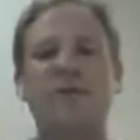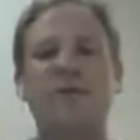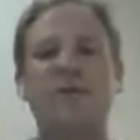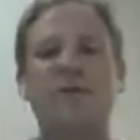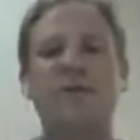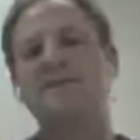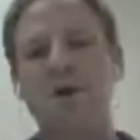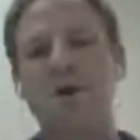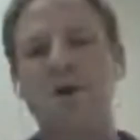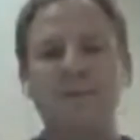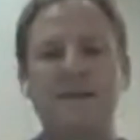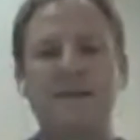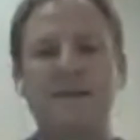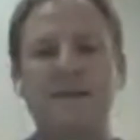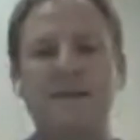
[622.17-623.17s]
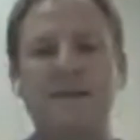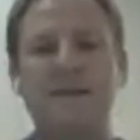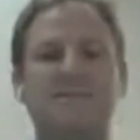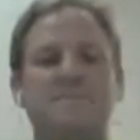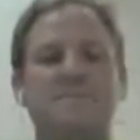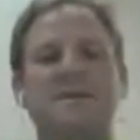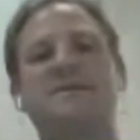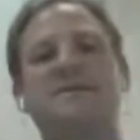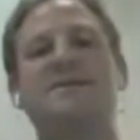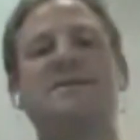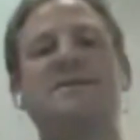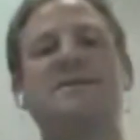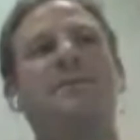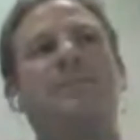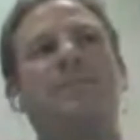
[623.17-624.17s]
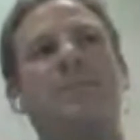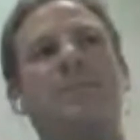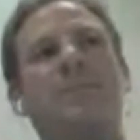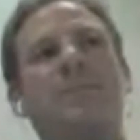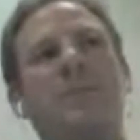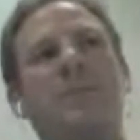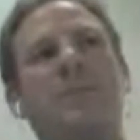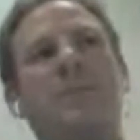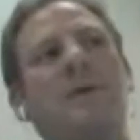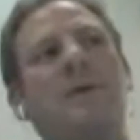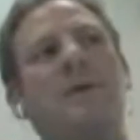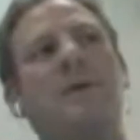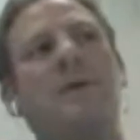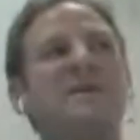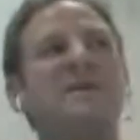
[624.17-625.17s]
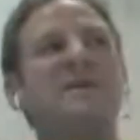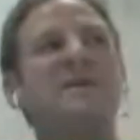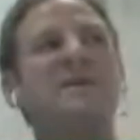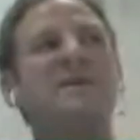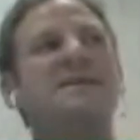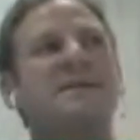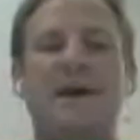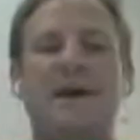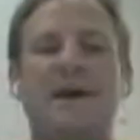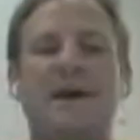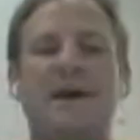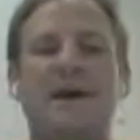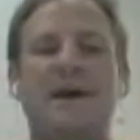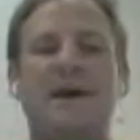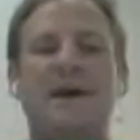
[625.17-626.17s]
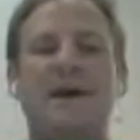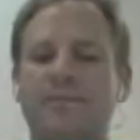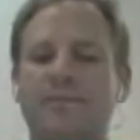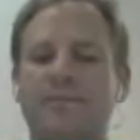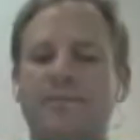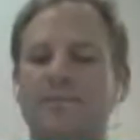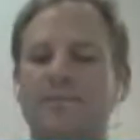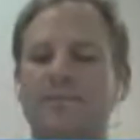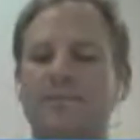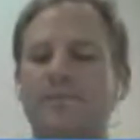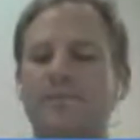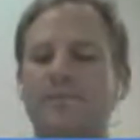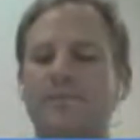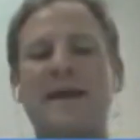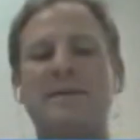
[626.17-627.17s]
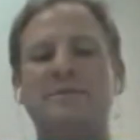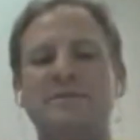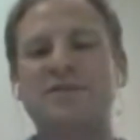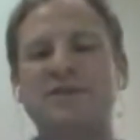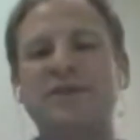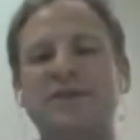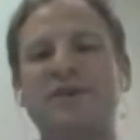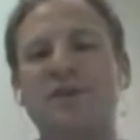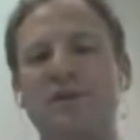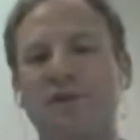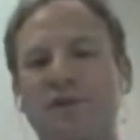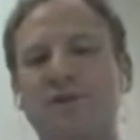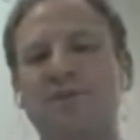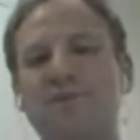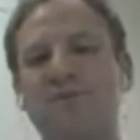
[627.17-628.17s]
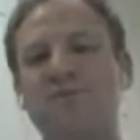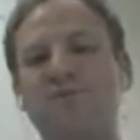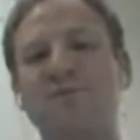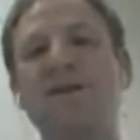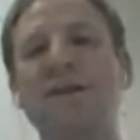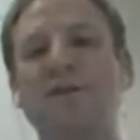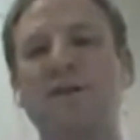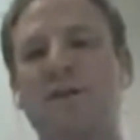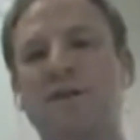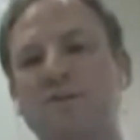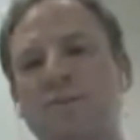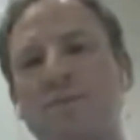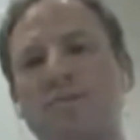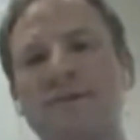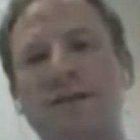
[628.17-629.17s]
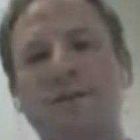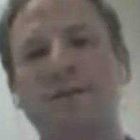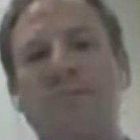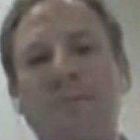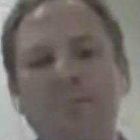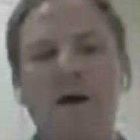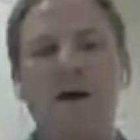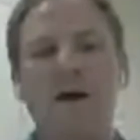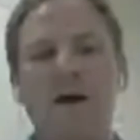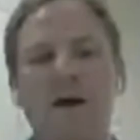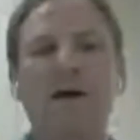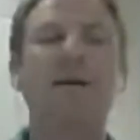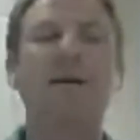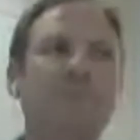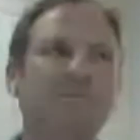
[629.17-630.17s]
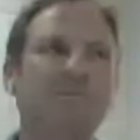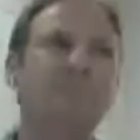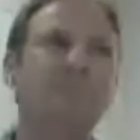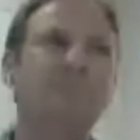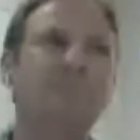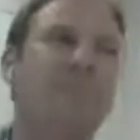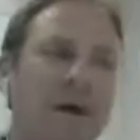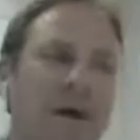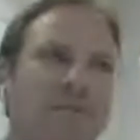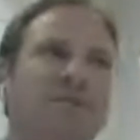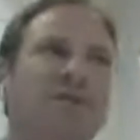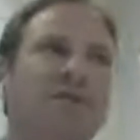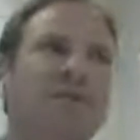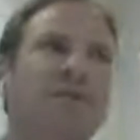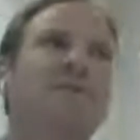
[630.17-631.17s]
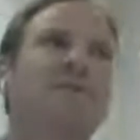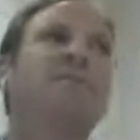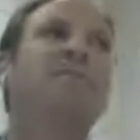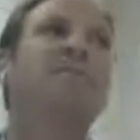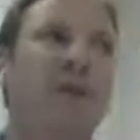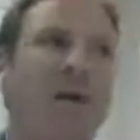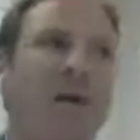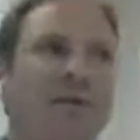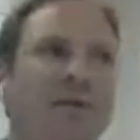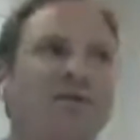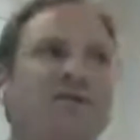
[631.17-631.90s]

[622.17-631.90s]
many medium-sized businesses, we've recently been able to secure really large website publisher